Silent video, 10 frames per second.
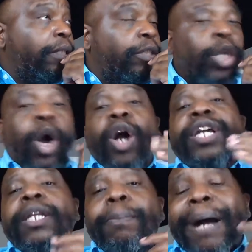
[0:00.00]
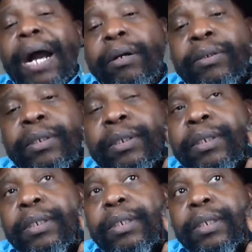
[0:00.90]
talking about
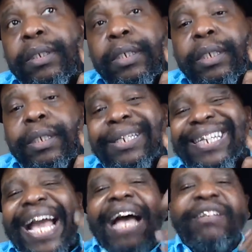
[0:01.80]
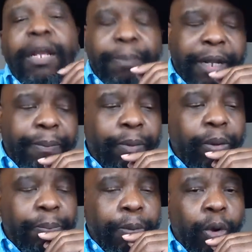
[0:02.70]
guys like Blake
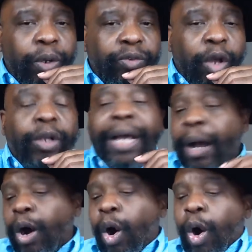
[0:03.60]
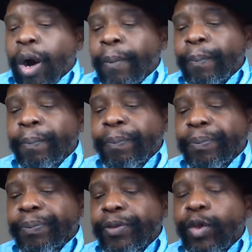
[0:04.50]
Bortles or
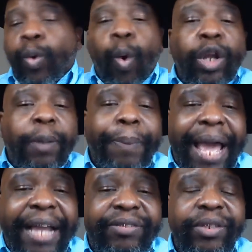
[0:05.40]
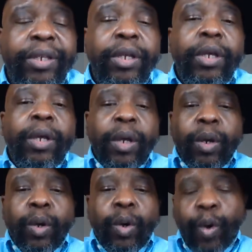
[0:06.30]
quarterbacks
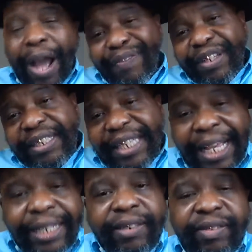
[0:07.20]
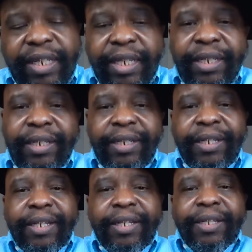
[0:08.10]
who have the tendency,
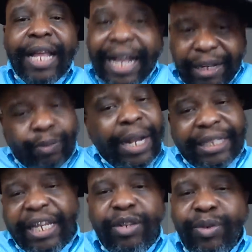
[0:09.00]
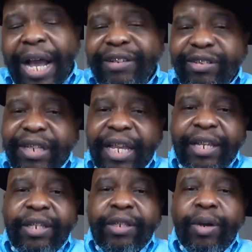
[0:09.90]
when I tell you guys to
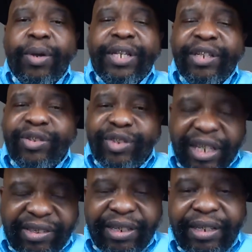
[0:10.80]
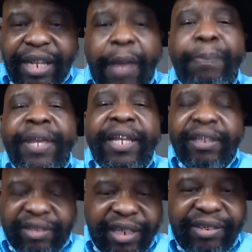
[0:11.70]
say, consistent at being
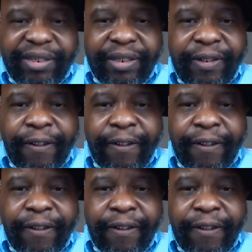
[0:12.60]
consistent.